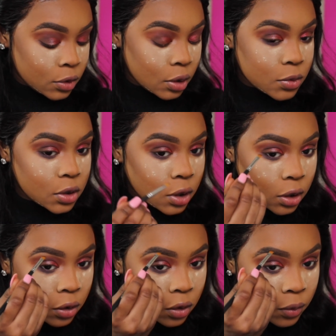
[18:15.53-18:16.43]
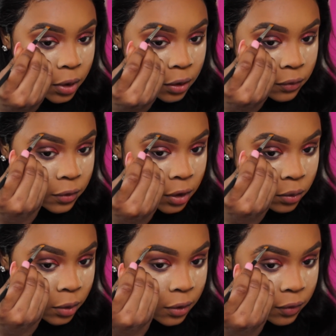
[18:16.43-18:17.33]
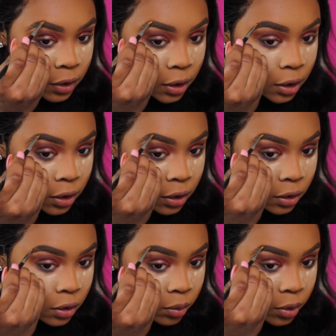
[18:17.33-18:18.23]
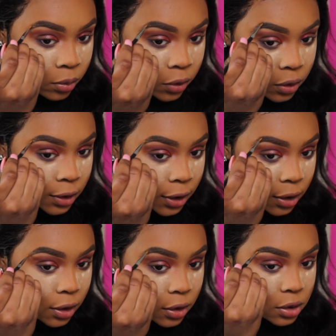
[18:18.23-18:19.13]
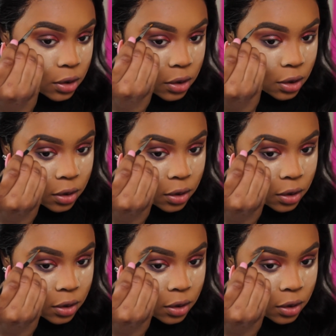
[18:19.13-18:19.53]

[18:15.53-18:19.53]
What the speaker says: So I'm just gonna go in and fill in where I feel like I need a little bit more thickness.